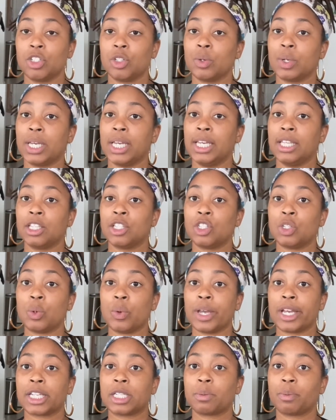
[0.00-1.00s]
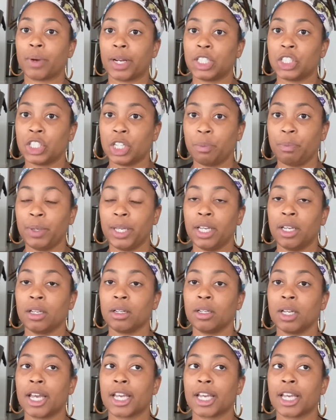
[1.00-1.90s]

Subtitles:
You can either do express shipping.